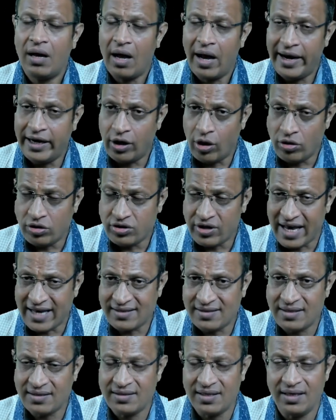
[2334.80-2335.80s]
and also
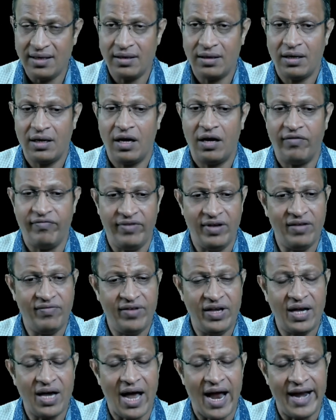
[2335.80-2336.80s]
accessing,
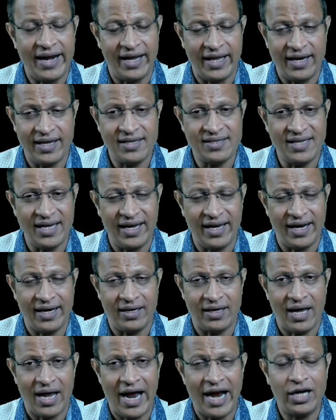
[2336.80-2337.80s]
weaving, and erasing it
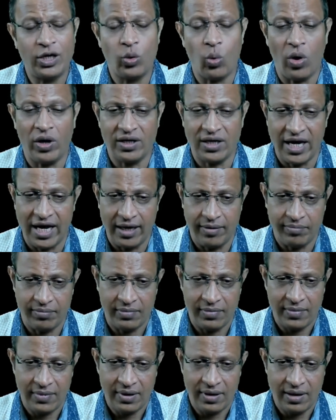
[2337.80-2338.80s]
at what time.
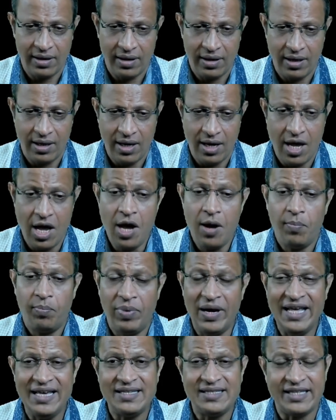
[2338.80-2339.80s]

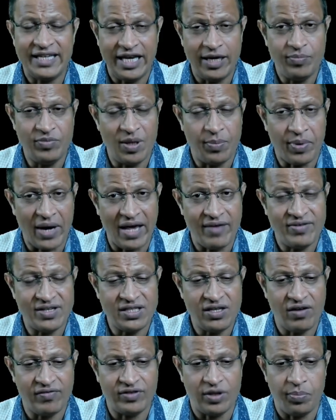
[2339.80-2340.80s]
Please keep the privacy
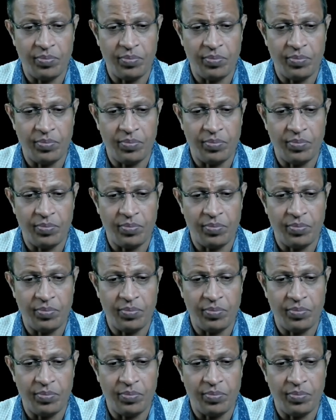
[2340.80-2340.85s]
of the